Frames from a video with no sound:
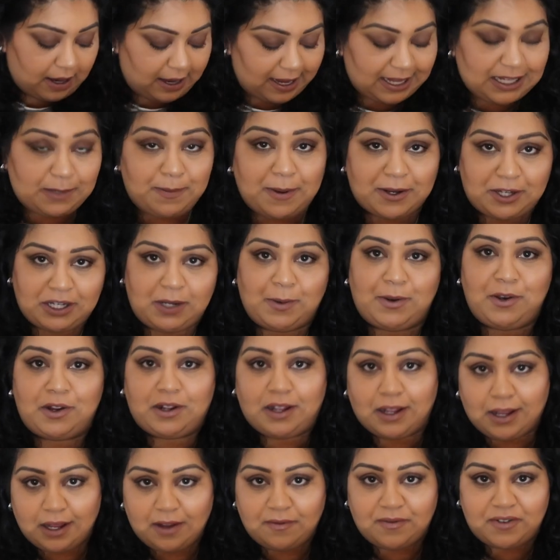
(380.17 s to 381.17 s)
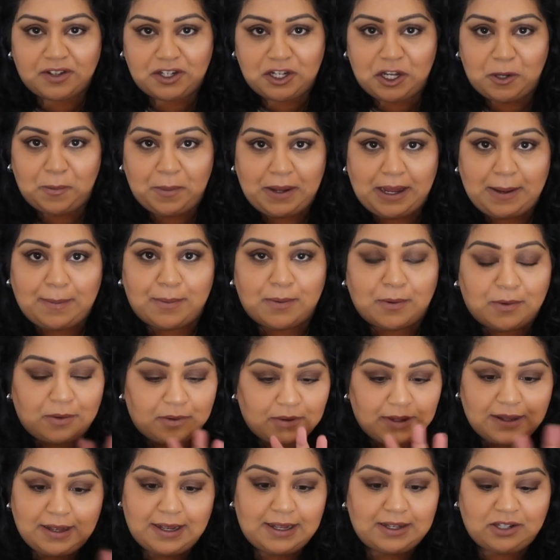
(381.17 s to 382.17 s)
Especially when you're cooking for two
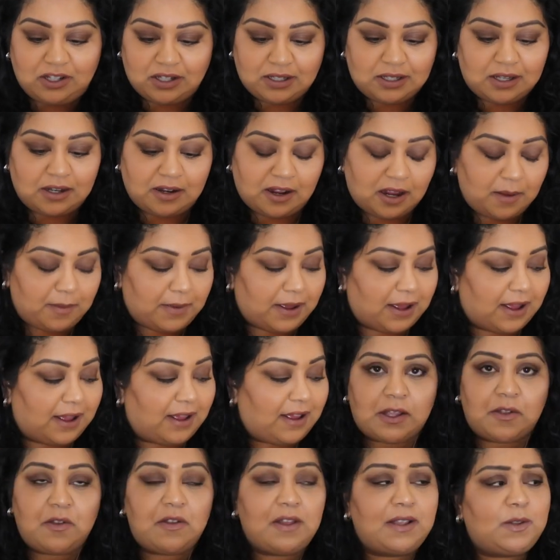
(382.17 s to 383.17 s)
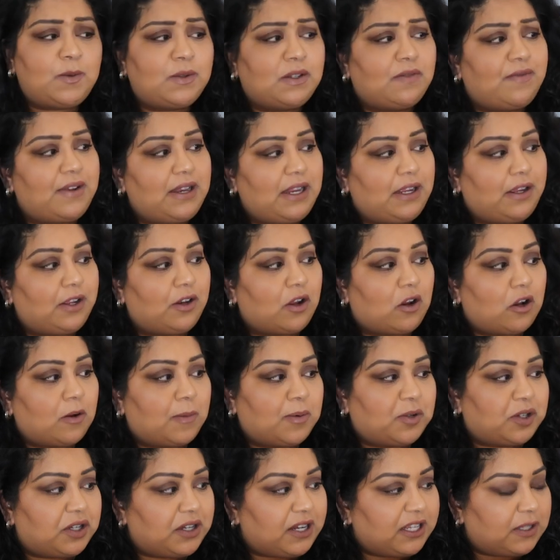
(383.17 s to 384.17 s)
people, it's just a nightmare. So I thought this was a really good
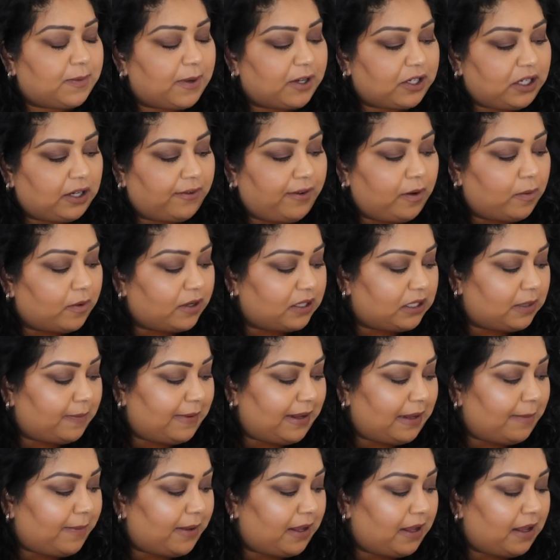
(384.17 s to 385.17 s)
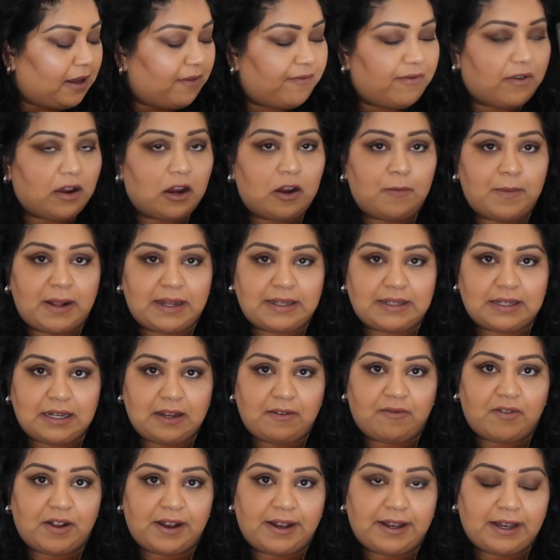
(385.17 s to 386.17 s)
option, especially if you want to be a bit
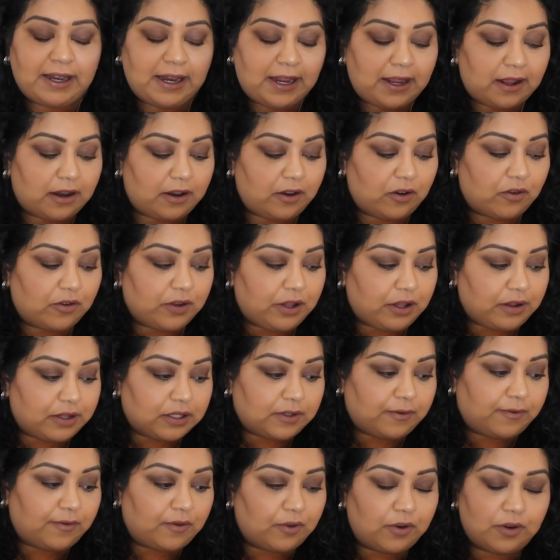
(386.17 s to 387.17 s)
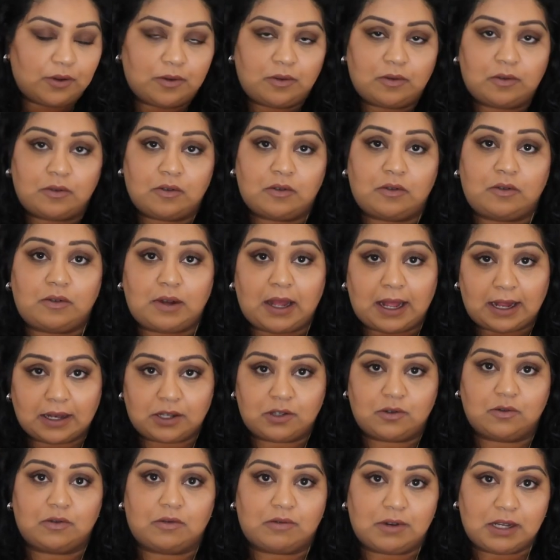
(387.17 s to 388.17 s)
environmentally friendly and not use foil or
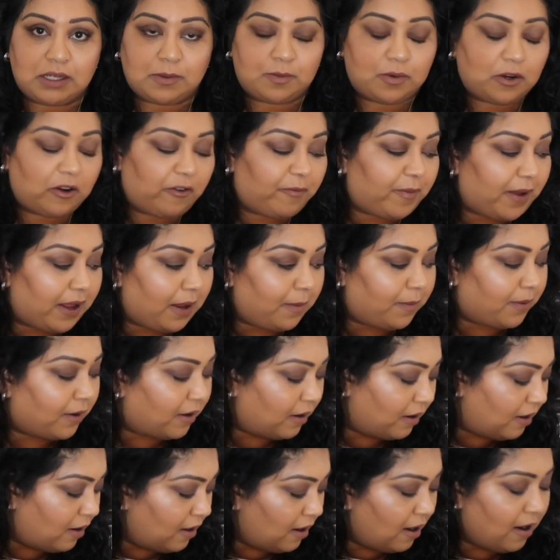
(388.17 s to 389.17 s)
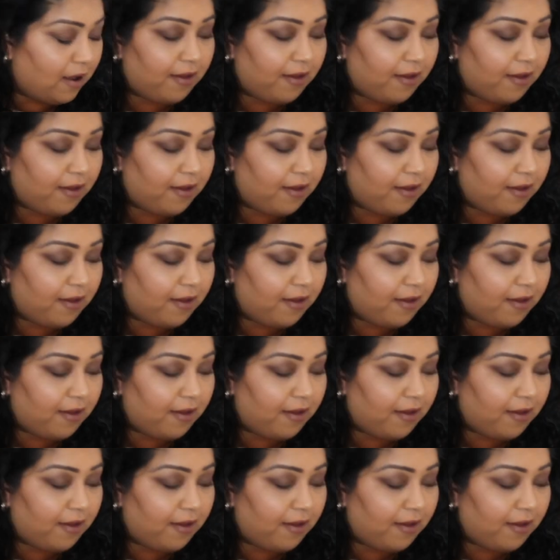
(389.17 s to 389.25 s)
actual greaseproof paper